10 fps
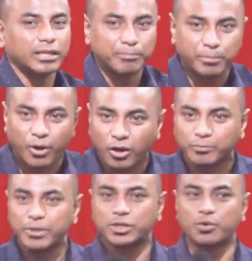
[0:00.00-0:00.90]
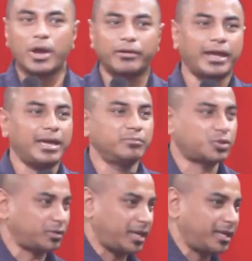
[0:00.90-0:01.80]
that brought me to where I am
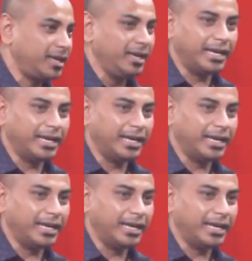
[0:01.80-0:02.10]
today.